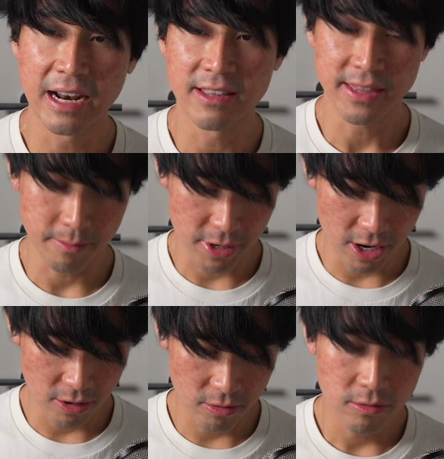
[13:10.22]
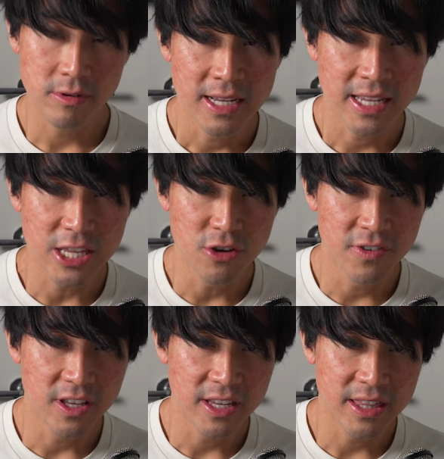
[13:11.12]
I'll let them know, can you
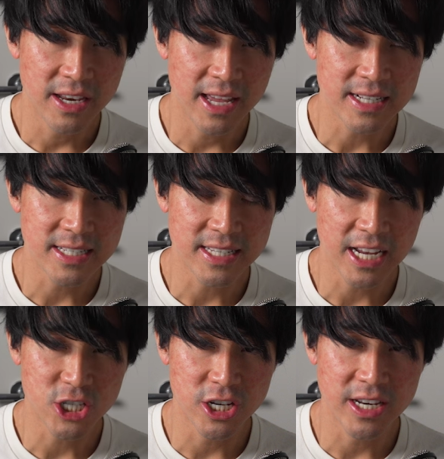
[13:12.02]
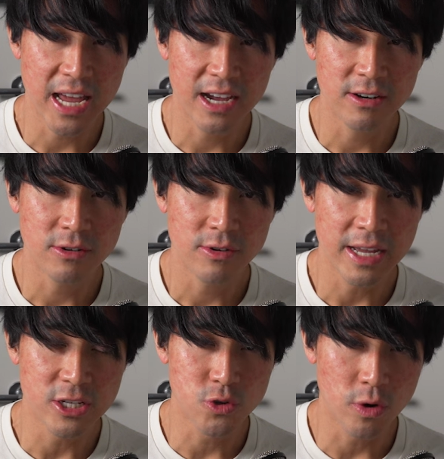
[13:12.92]
fill in the next section now
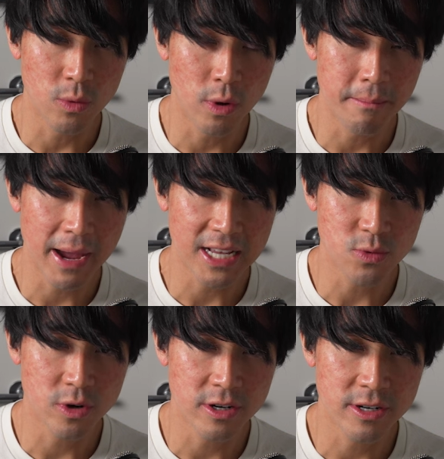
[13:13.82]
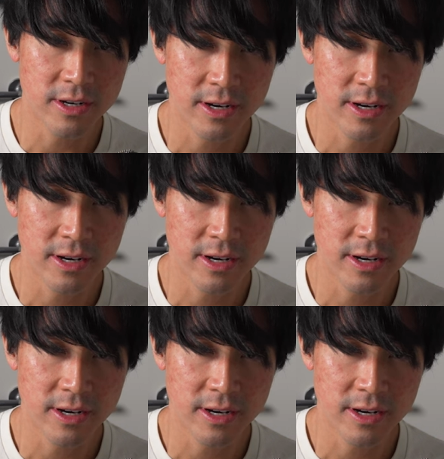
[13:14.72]
and store it in 1Password?